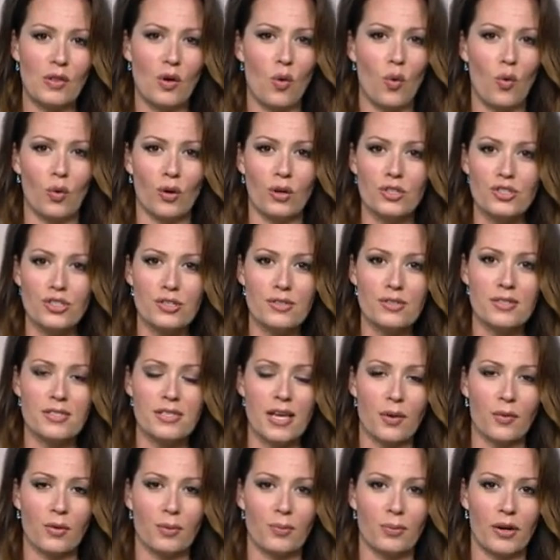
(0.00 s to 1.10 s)
oranges
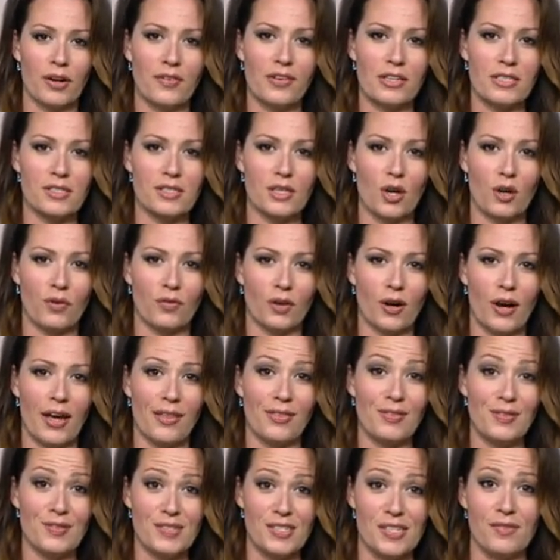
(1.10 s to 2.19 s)
that were previously overhead
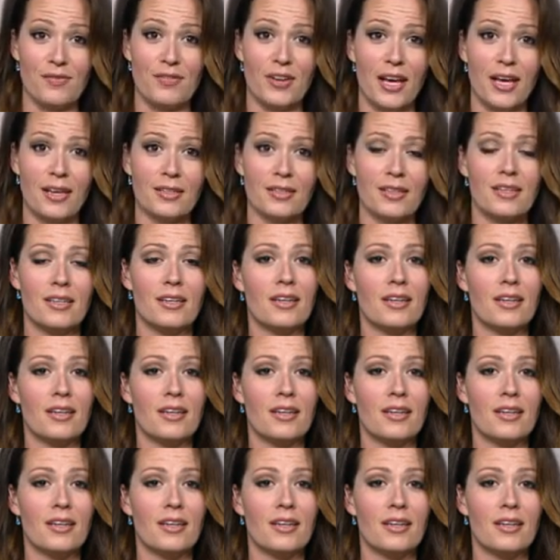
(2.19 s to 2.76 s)
this evening?